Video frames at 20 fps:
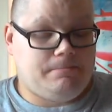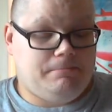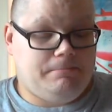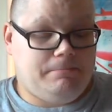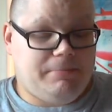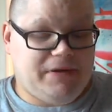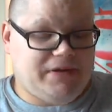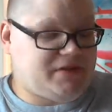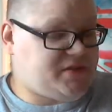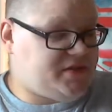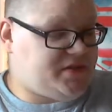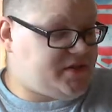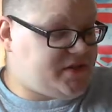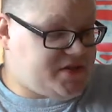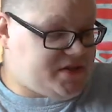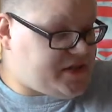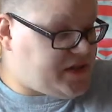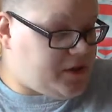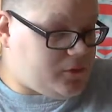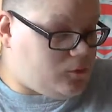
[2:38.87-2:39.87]
But the
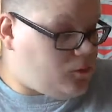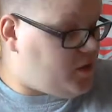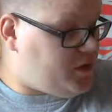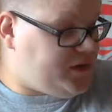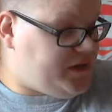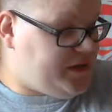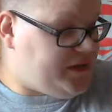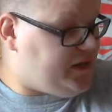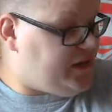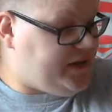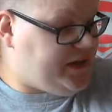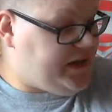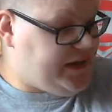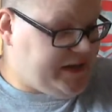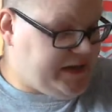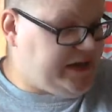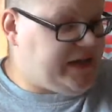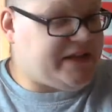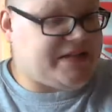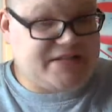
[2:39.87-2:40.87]
second one
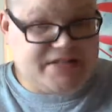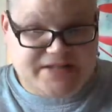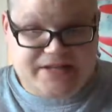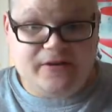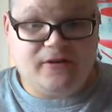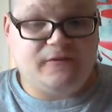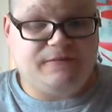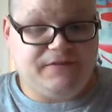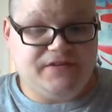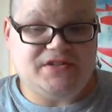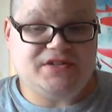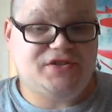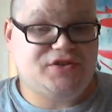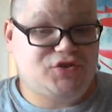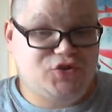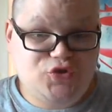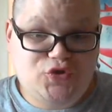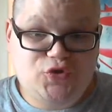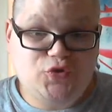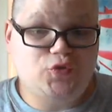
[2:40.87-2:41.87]
itself is
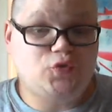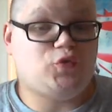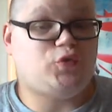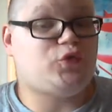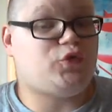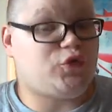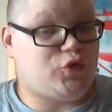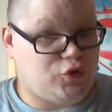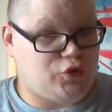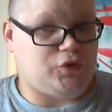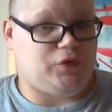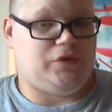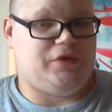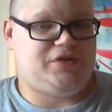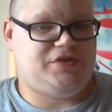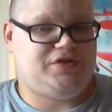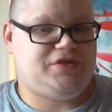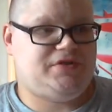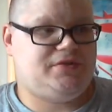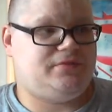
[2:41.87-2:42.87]
too
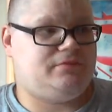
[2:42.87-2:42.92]
good.